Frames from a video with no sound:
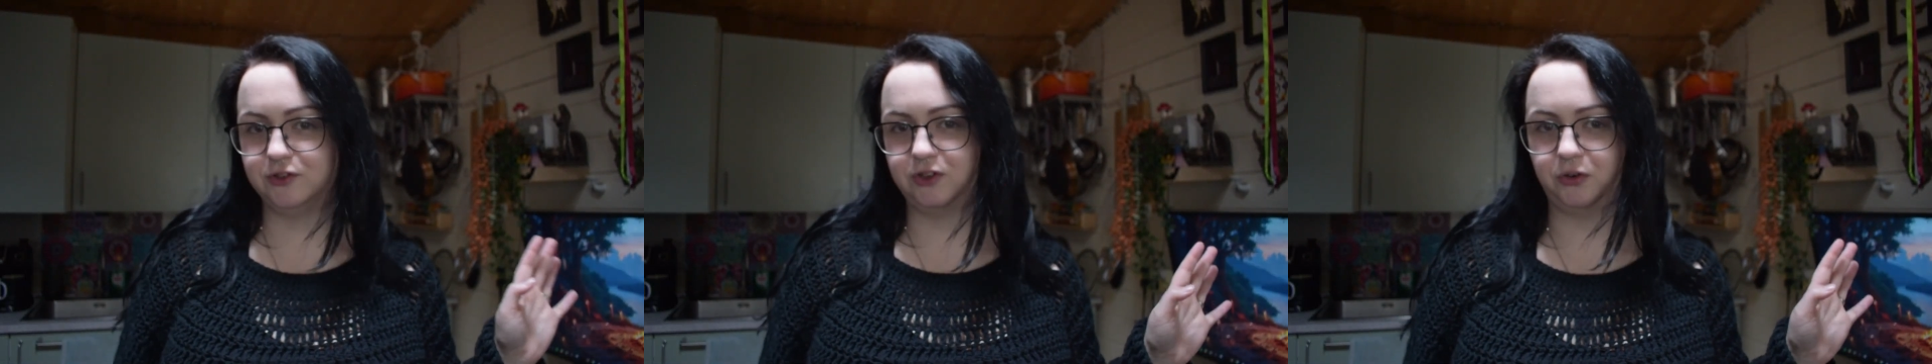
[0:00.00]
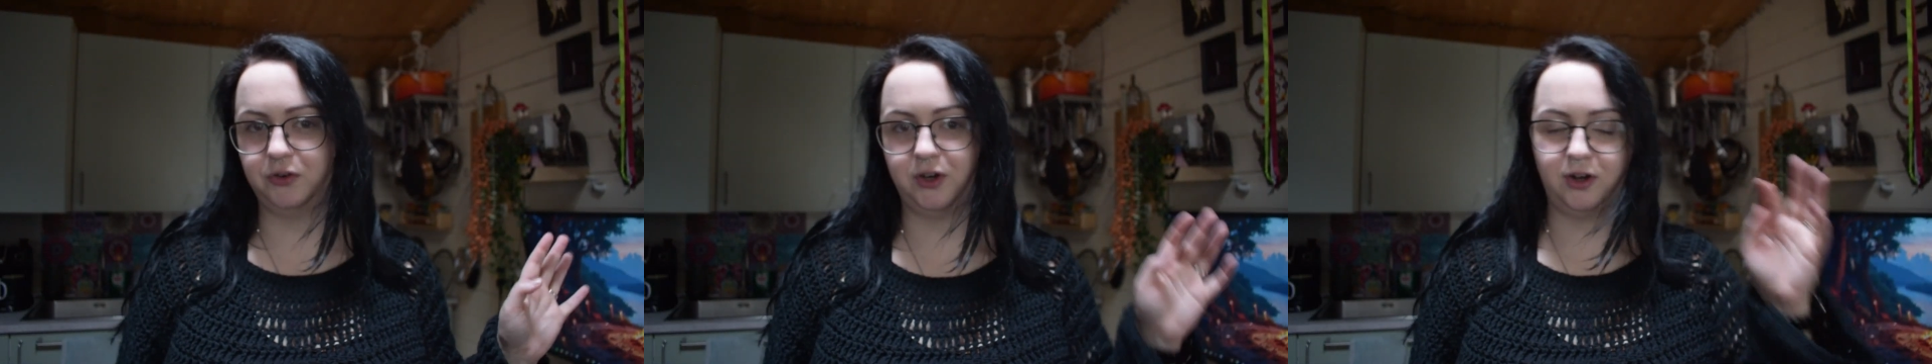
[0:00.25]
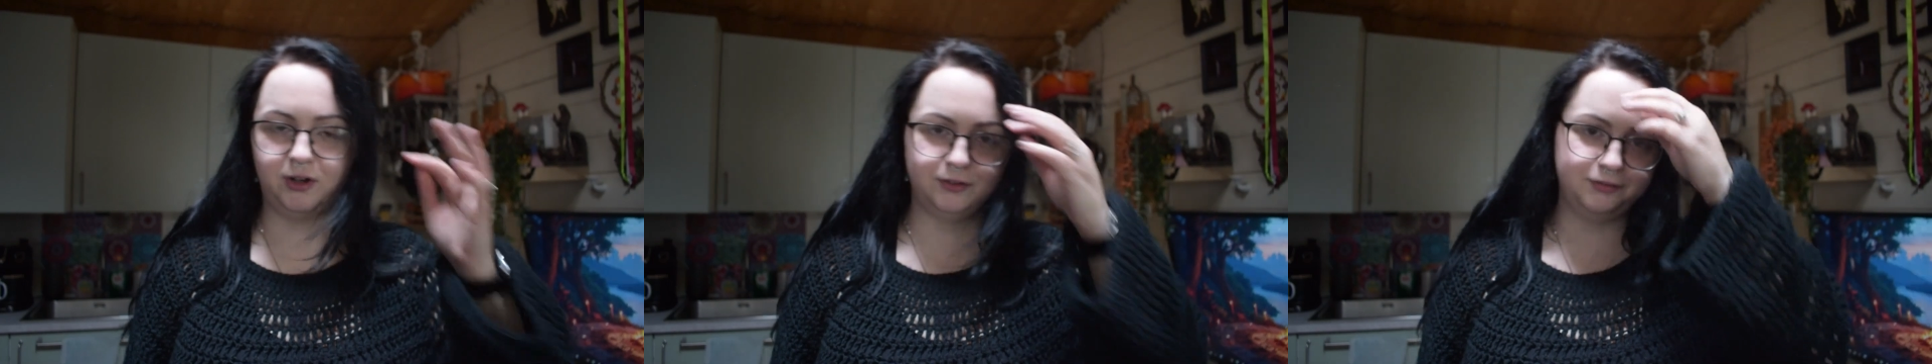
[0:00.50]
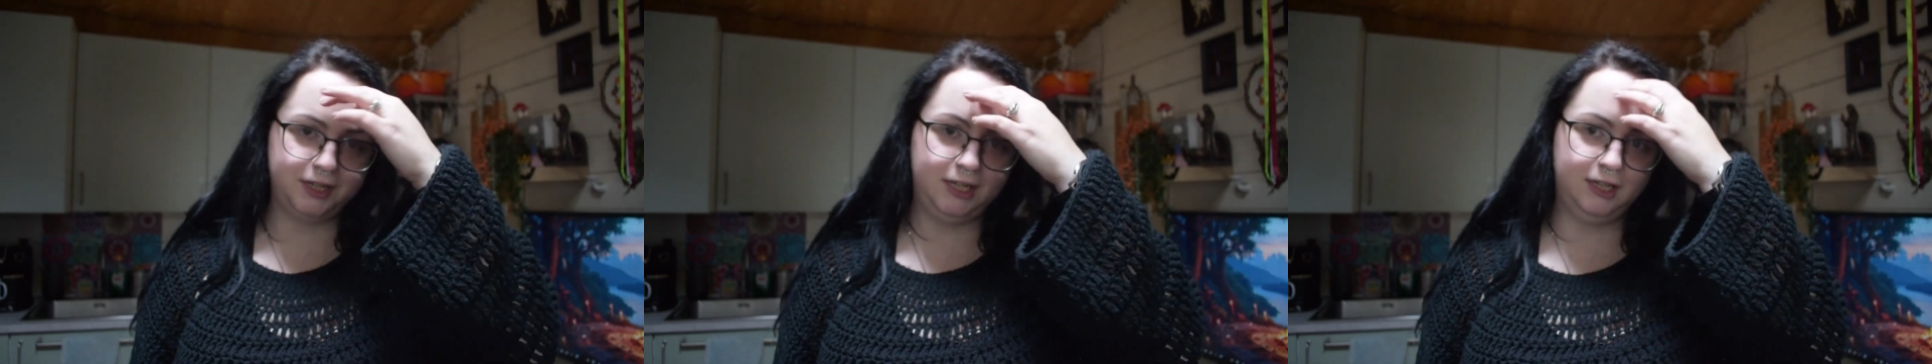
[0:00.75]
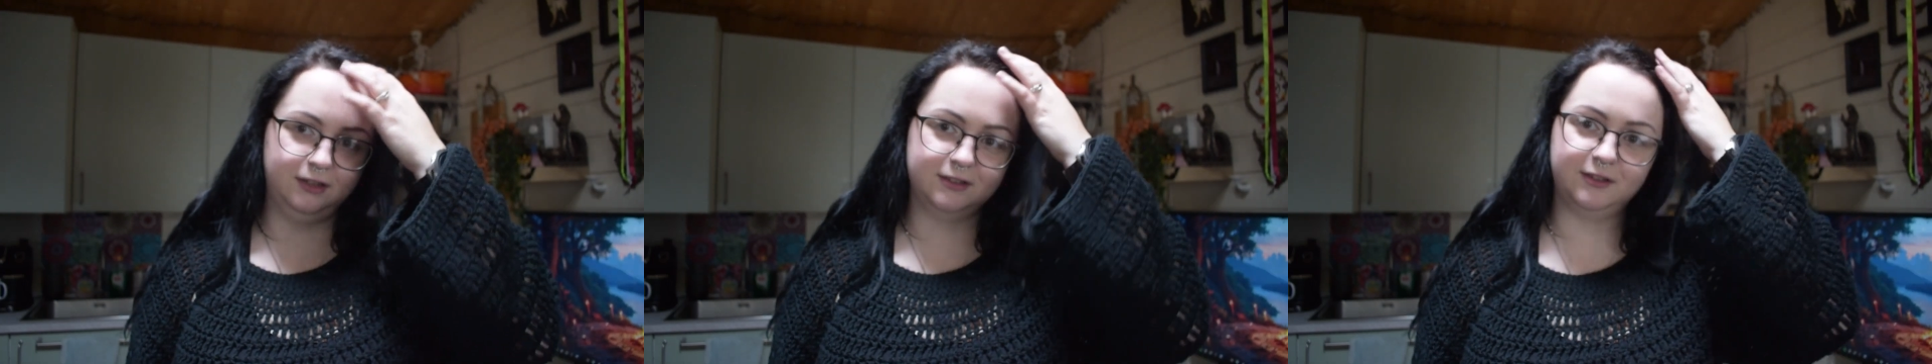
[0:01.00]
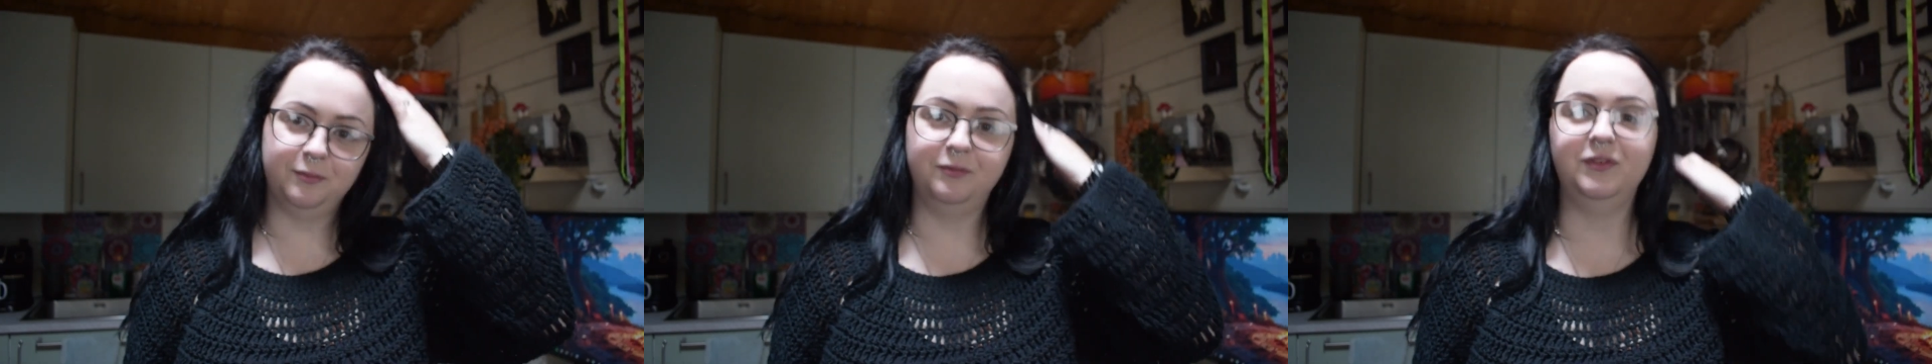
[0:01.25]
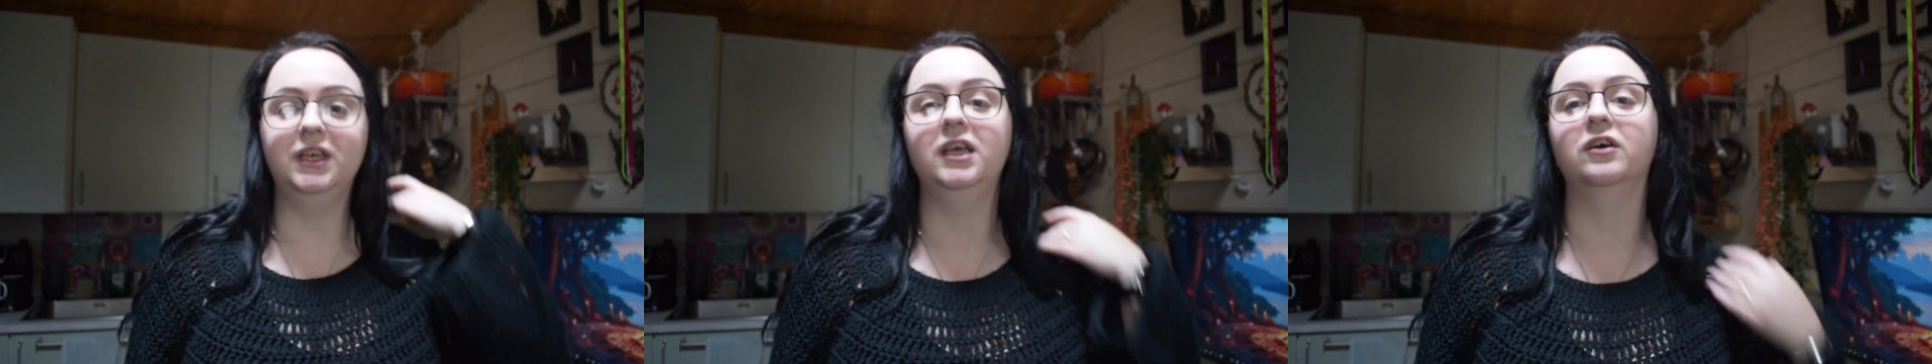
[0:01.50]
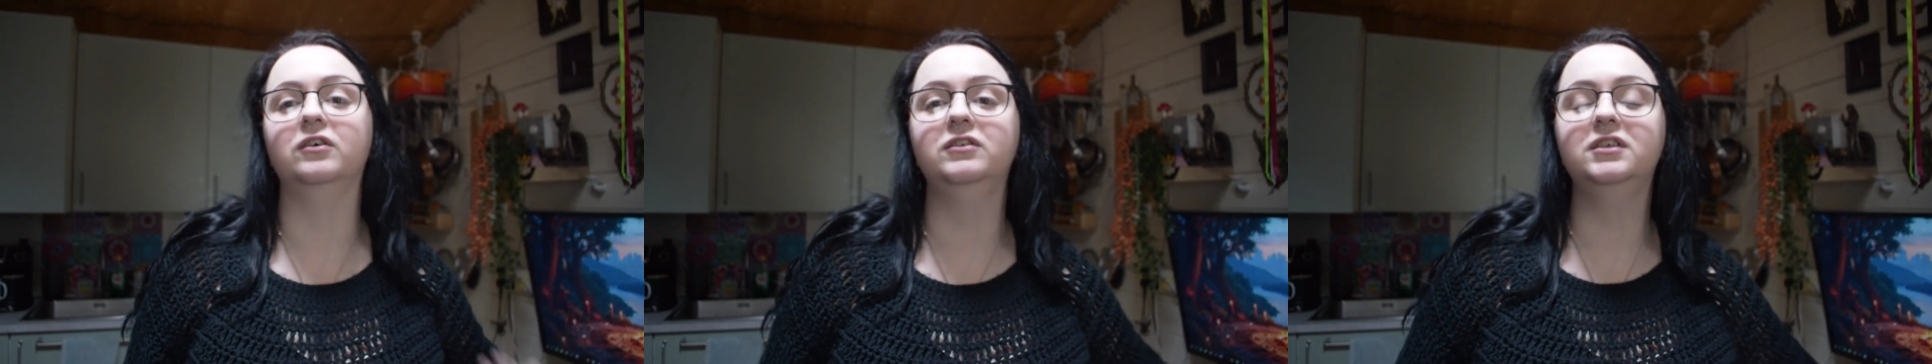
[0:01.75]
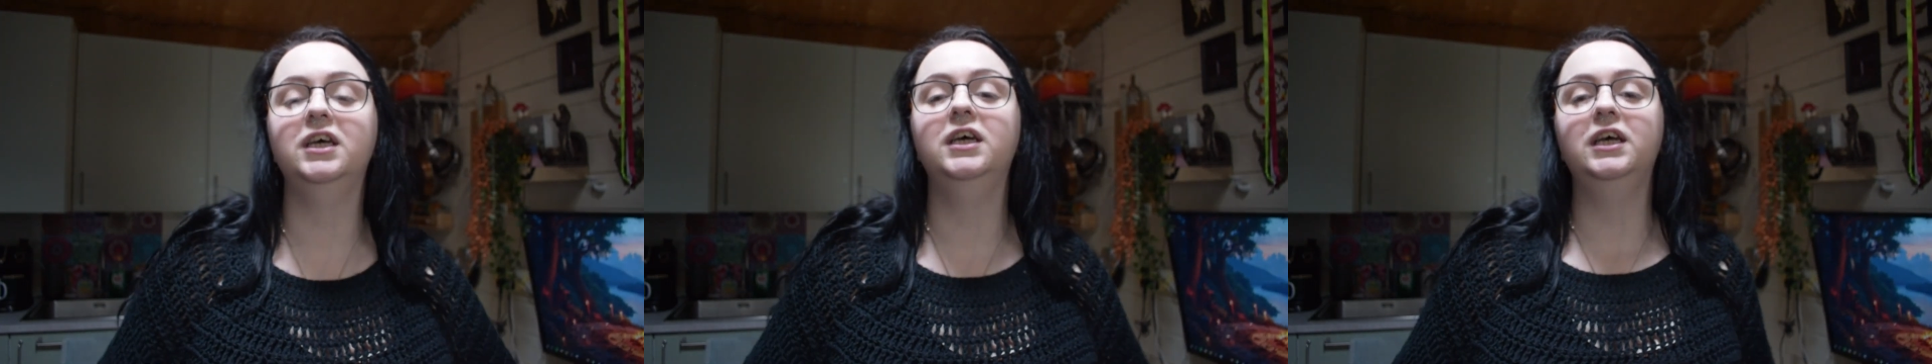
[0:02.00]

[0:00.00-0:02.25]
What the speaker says: showing it off in some videos.